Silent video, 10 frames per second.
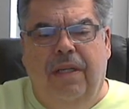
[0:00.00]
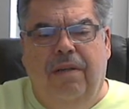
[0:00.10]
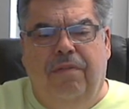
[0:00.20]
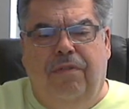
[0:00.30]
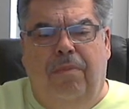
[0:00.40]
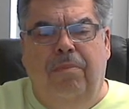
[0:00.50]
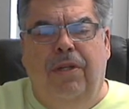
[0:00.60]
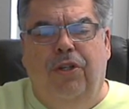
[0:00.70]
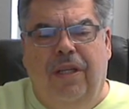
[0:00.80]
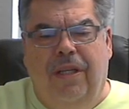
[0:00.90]
from
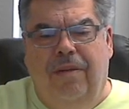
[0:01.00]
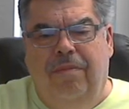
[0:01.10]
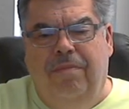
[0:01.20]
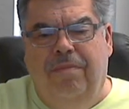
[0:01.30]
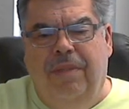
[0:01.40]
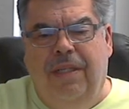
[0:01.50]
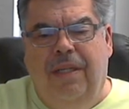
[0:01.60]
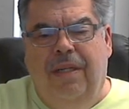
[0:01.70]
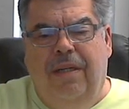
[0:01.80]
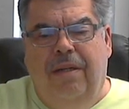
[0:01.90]
Michigan.
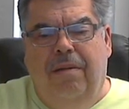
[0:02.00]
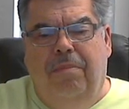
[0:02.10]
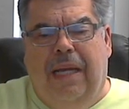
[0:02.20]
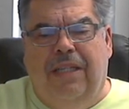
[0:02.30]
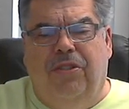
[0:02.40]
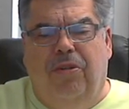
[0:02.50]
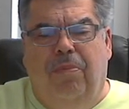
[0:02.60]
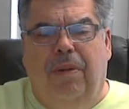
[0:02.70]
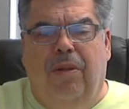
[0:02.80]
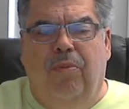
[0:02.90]
Pastor
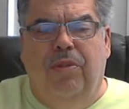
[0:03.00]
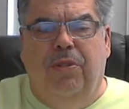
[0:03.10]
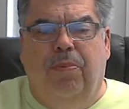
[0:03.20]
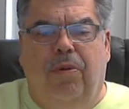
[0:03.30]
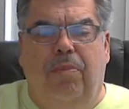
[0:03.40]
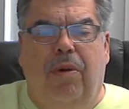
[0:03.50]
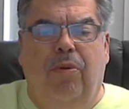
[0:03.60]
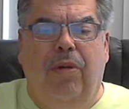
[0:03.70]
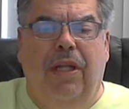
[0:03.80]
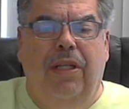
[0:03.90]
Bell was
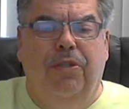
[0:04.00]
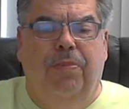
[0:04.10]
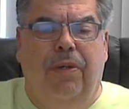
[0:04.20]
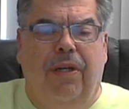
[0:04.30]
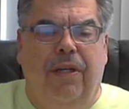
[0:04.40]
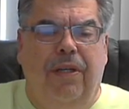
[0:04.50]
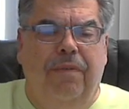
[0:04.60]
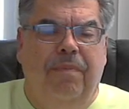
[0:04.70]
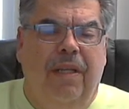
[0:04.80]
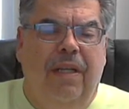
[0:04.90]
promoting his book
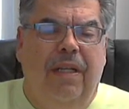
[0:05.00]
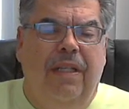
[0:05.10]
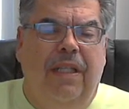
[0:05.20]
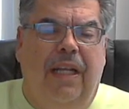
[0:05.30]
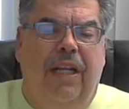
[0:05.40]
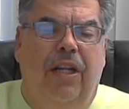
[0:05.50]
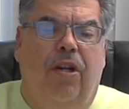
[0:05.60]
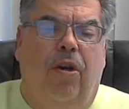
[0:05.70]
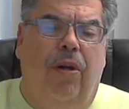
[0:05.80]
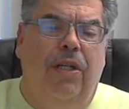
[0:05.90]
that
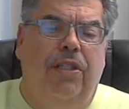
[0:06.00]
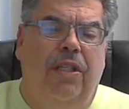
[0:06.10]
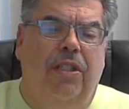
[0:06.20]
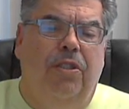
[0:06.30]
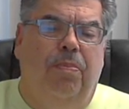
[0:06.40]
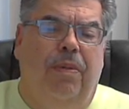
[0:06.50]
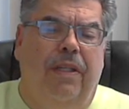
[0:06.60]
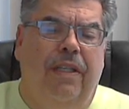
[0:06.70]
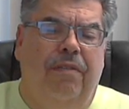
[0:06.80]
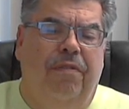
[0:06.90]
encouraged his
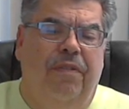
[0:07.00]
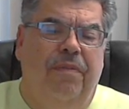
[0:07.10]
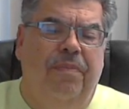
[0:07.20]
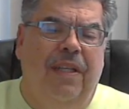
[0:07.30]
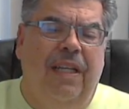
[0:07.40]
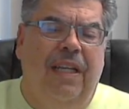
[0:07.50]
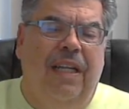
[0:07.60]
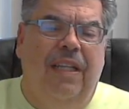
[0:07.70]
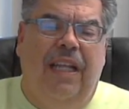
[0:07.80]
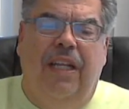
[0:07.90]
belief
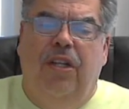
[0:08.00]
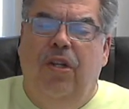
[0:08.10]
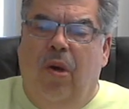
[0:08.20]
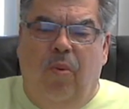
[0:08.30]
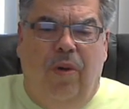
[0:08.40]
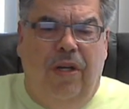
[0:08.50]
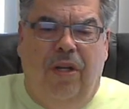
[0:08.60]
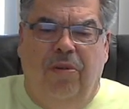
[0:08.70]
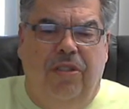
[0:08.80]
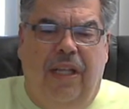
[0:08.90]
that no one
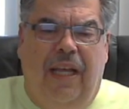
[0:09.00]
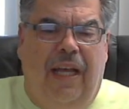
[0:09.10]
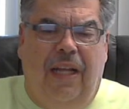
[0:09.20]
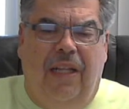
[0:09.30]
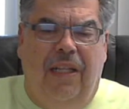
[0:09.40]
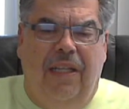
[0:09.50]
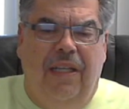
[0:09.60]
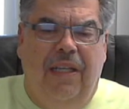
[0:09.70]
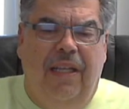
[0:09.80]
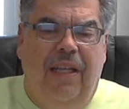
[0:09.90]
goes to hell
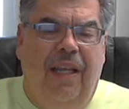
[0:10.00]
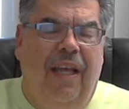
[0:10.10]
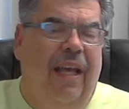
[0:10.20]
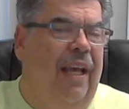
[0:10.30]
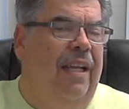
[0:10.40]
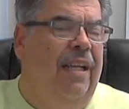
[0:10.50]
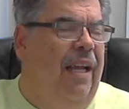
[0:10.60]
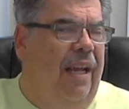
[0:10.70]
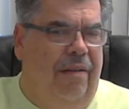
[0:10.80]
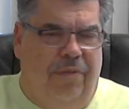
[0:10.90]
and
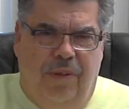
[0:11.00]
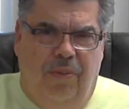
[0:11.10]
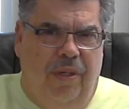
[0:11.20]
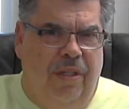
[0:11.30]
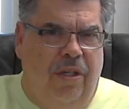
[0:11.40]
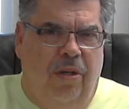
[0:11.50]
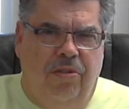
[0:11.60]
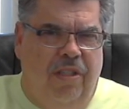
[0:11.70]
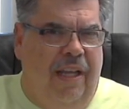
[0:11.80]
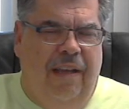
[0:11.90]
everyone goes
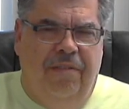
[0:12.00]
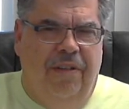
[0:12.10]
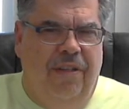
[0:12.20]
to heaven.